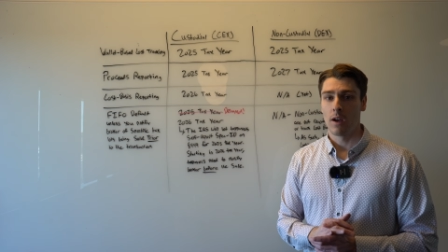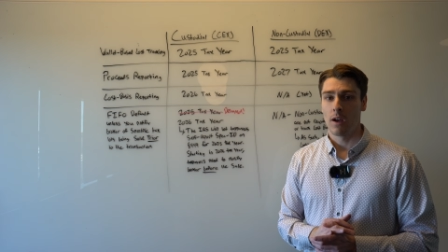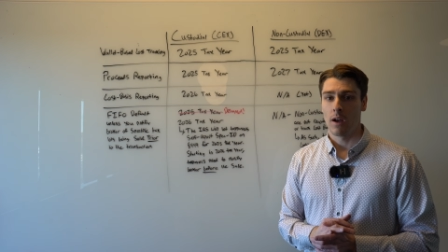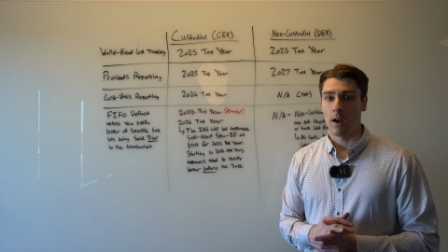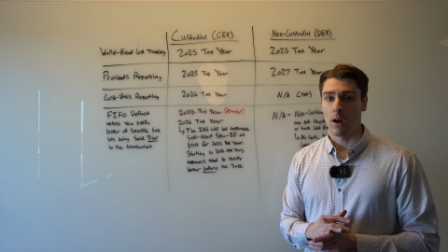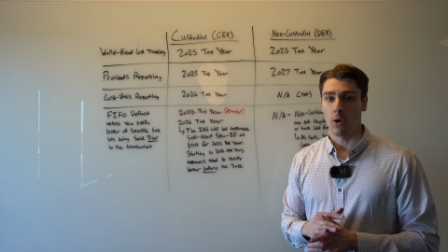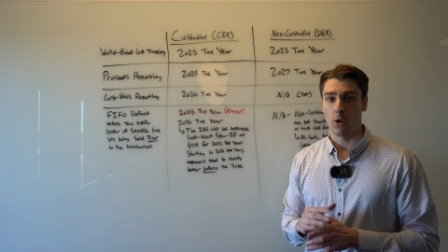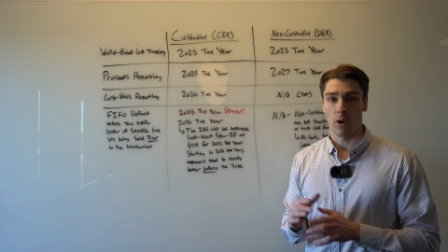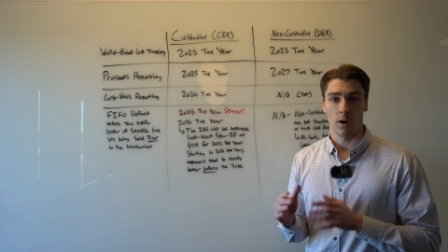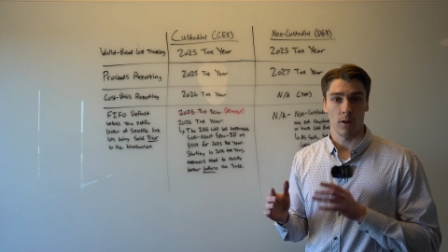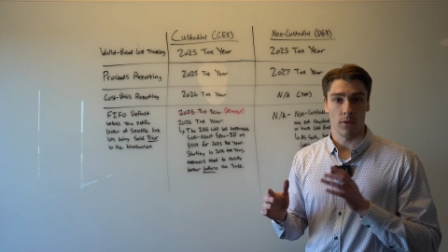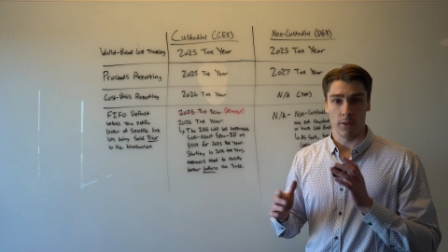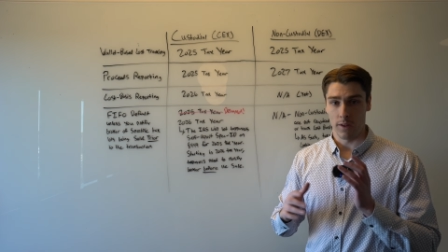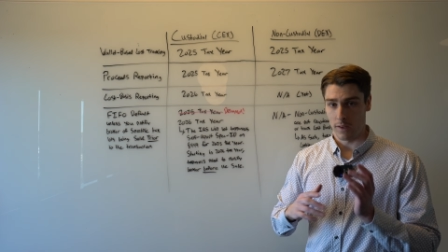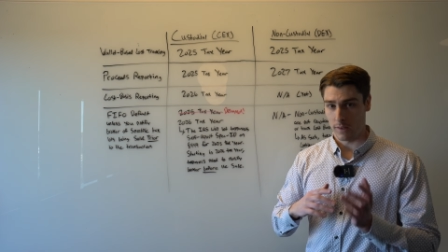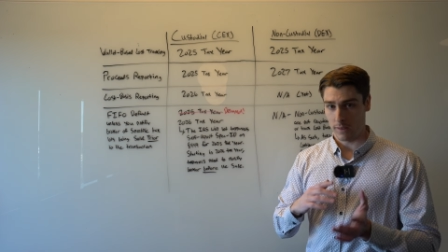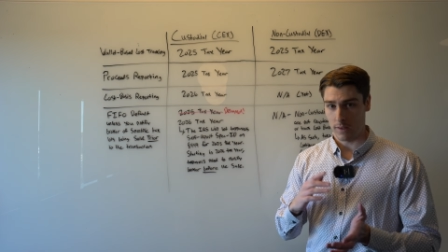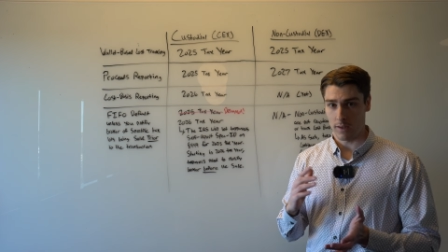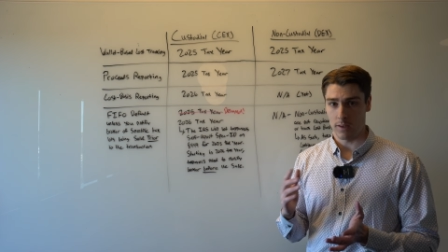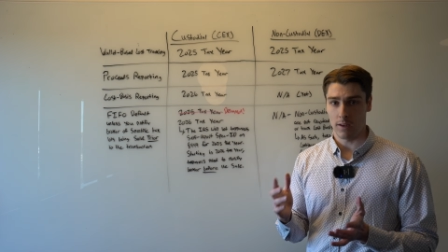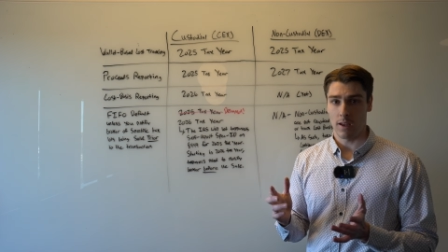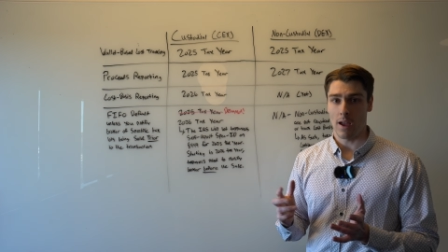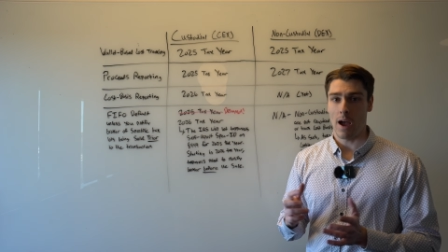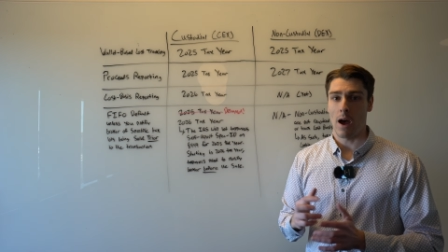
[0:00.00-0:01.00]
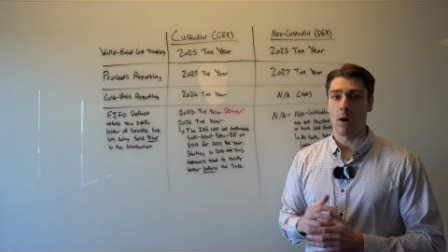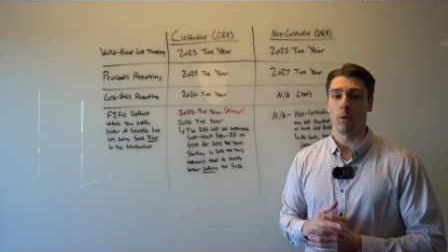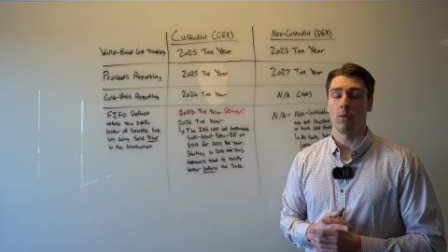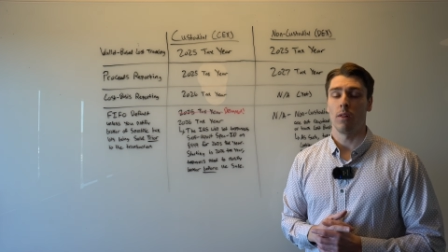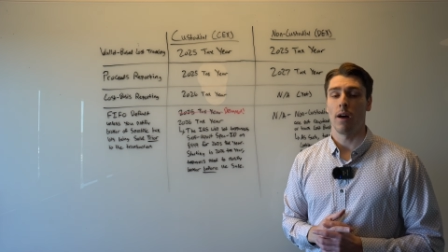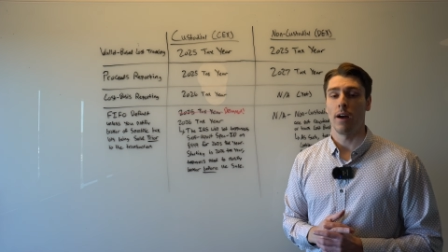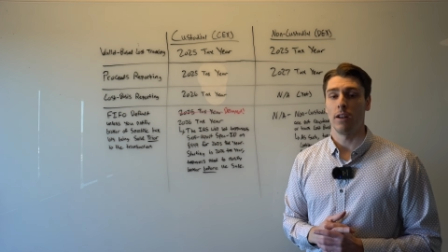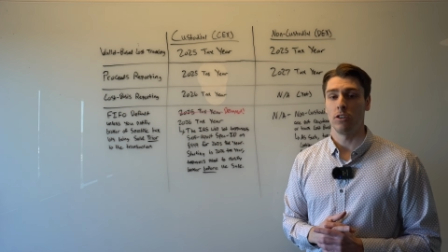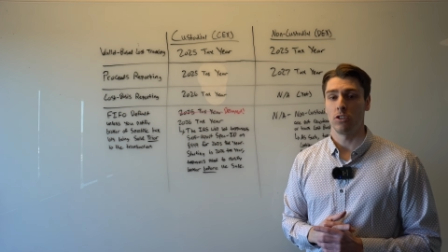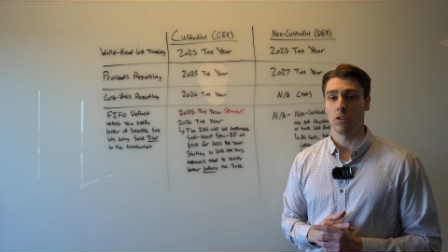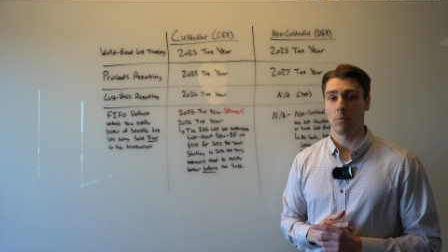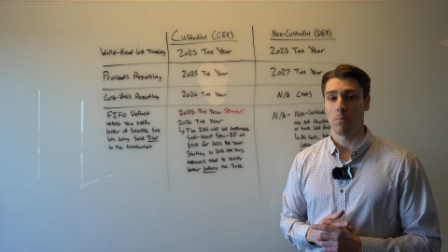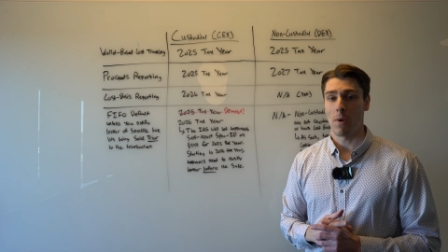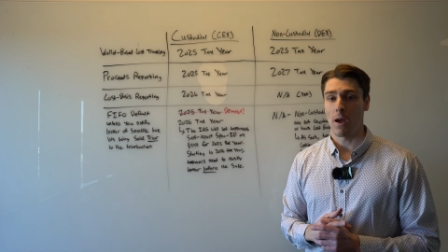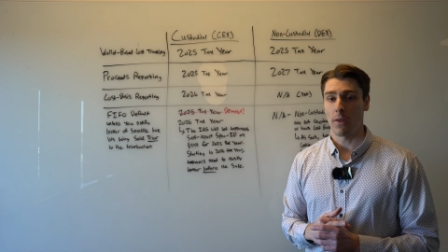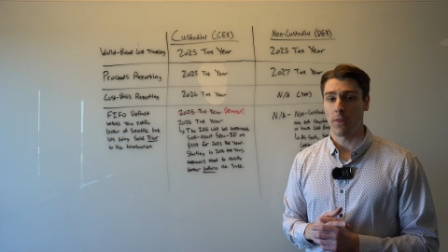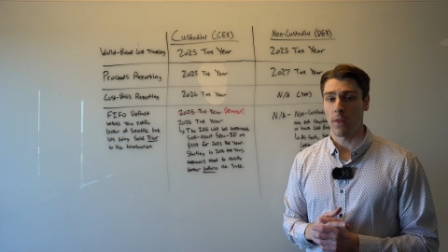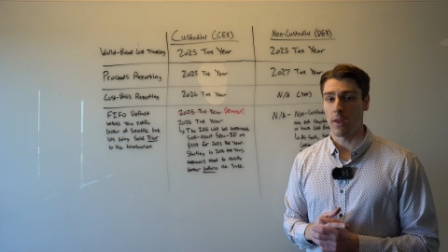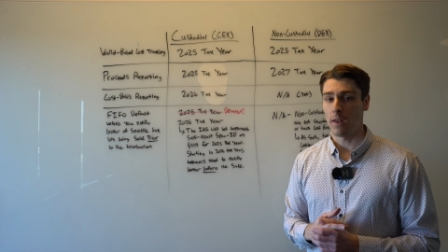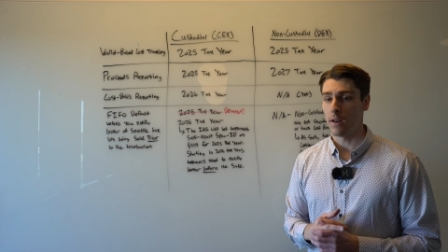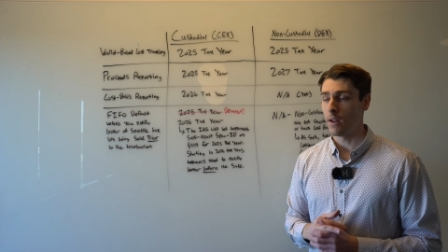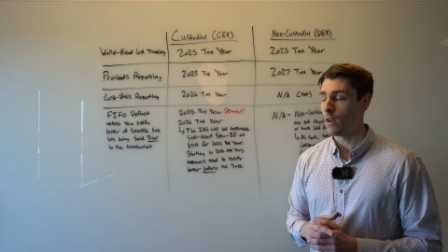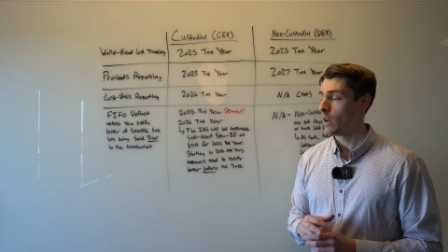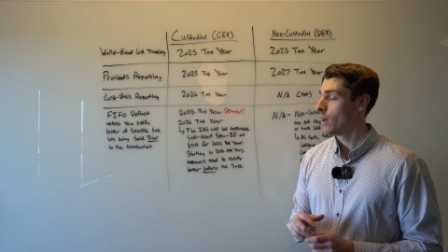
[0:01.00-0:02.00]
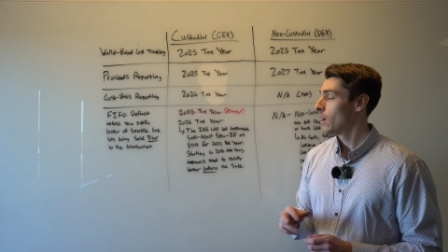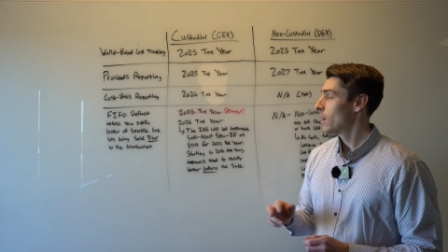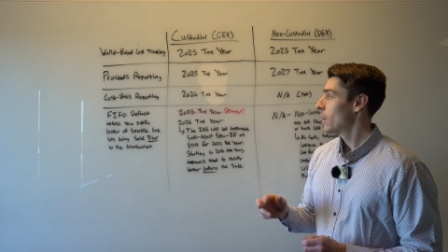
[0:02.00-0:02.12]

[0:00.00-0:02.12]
or at least outlined your method.